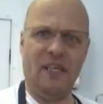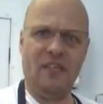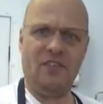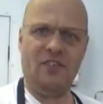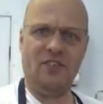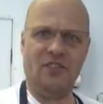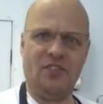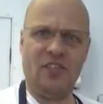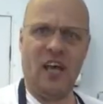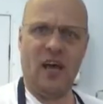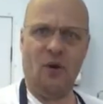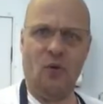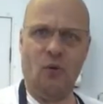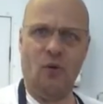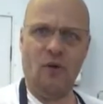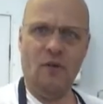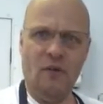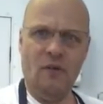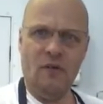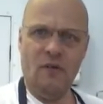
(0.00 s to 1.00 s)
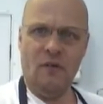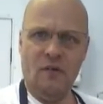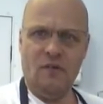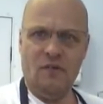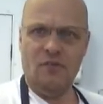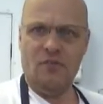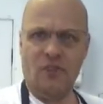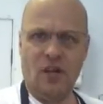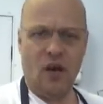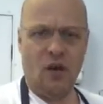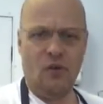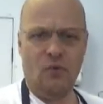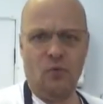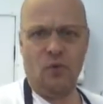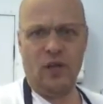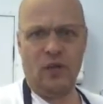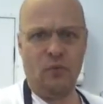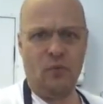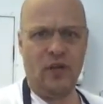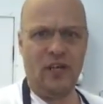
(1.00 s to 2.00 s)
to sell. So
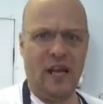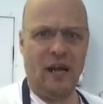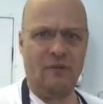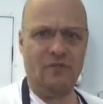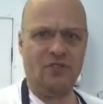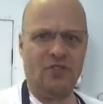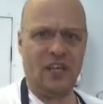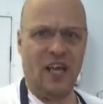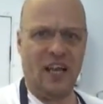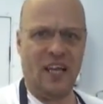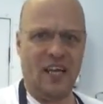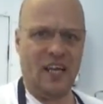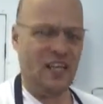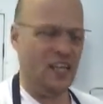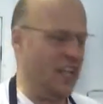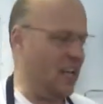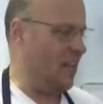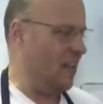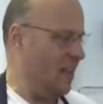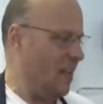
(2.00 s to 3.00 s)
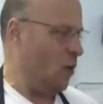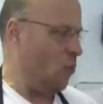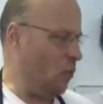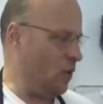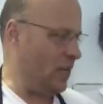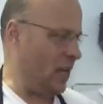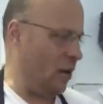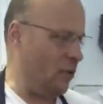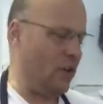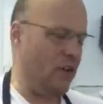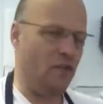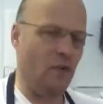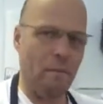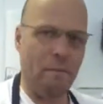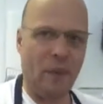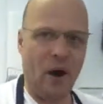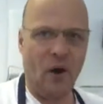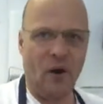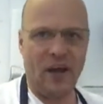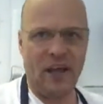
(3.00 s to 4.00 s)
we don't sell it, and we don't even
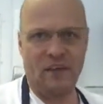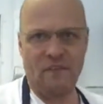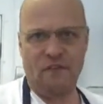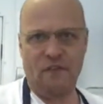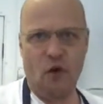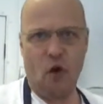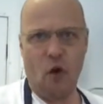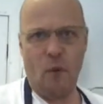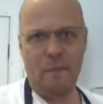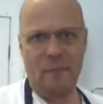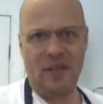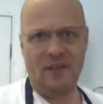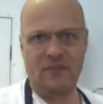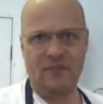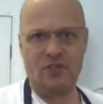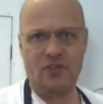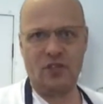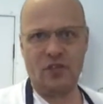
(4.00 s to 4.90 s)
buy it for mince.